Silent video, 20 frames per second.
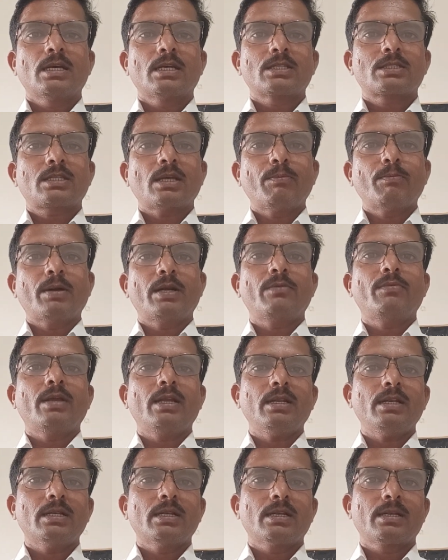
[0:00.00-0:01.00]
somebody
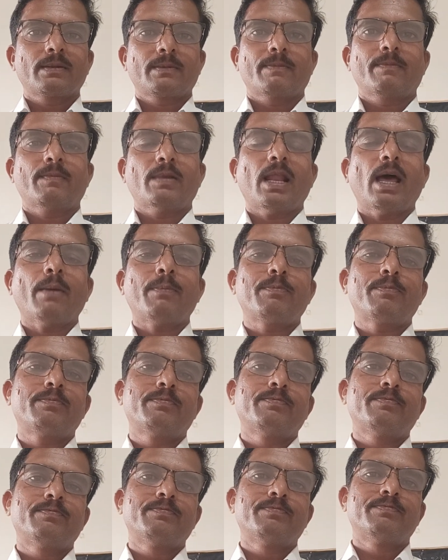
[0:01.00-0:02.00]
will laugh
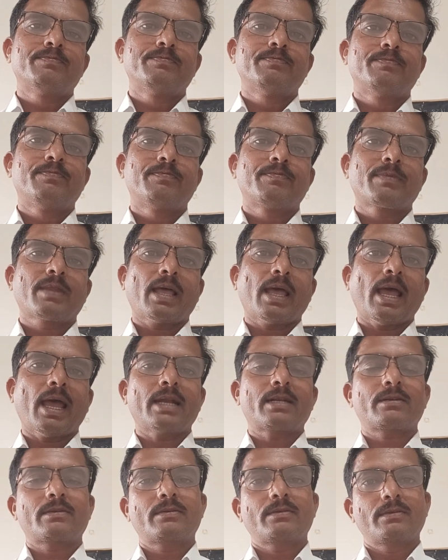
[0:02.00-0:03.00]

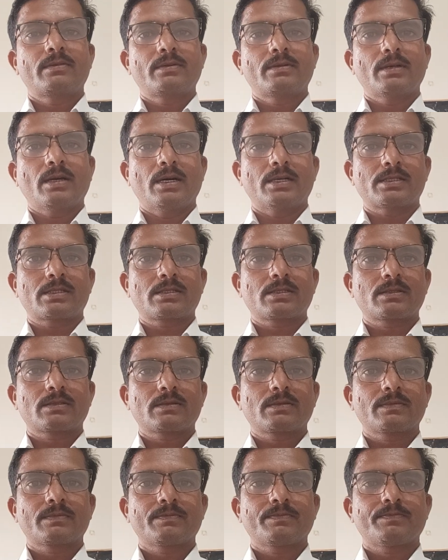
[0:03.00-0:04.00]
at us.